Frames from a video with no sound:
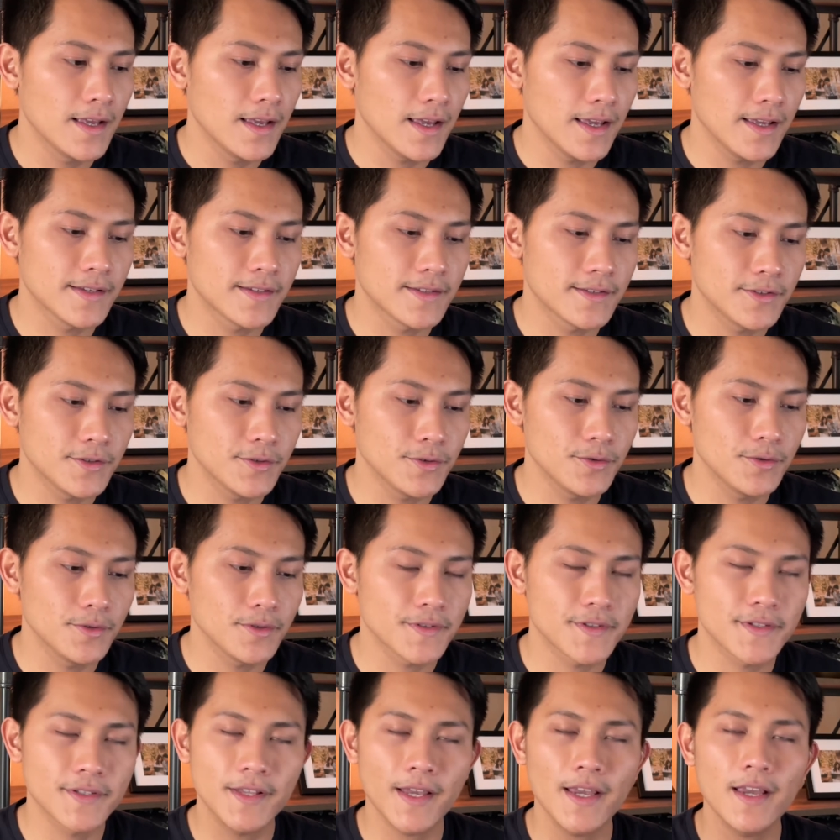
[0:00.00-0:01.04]
is to
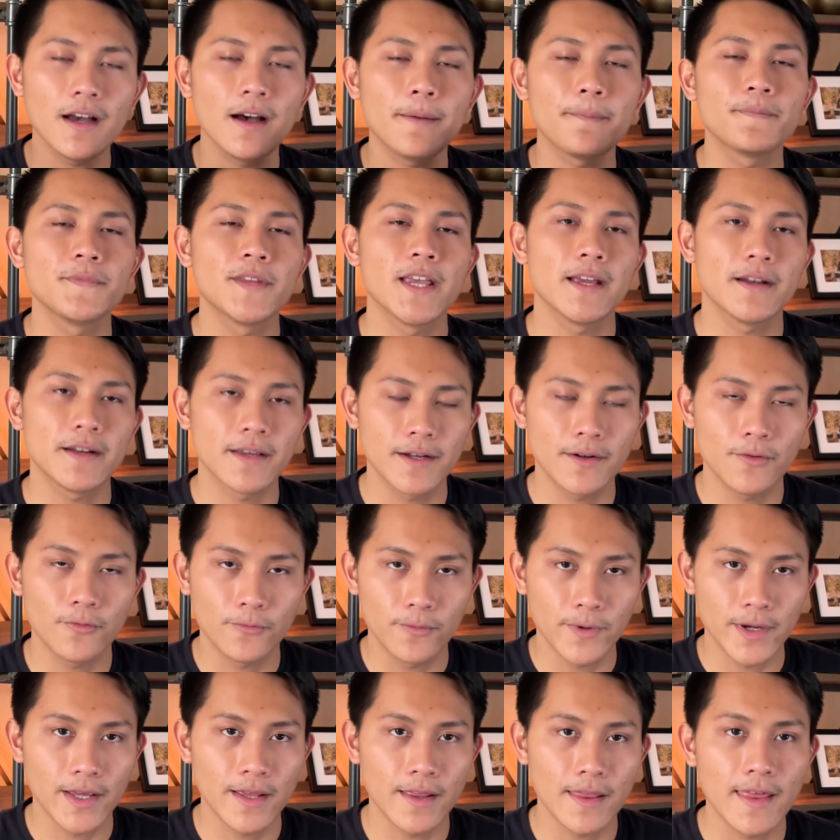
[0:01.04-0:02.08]
stay updated
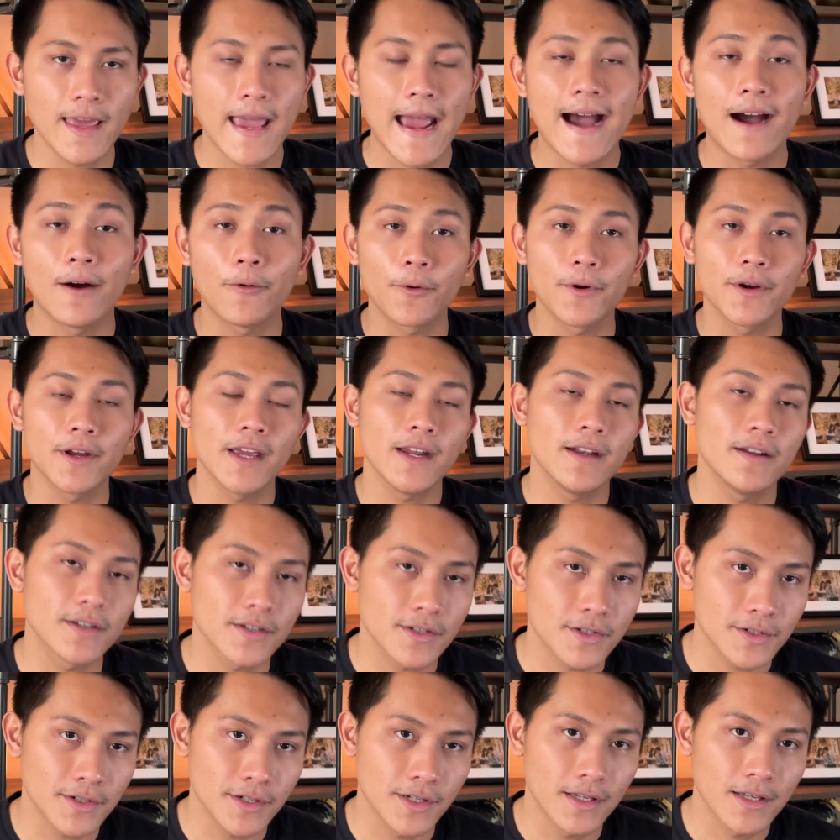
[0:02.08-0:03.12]
with our
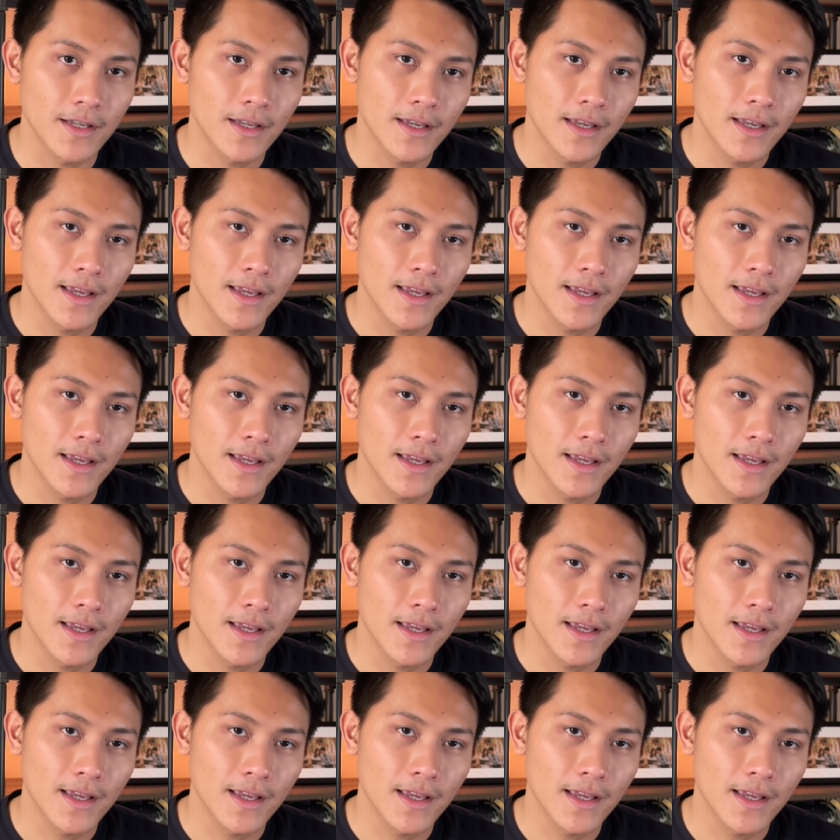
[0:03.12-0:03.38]
industry.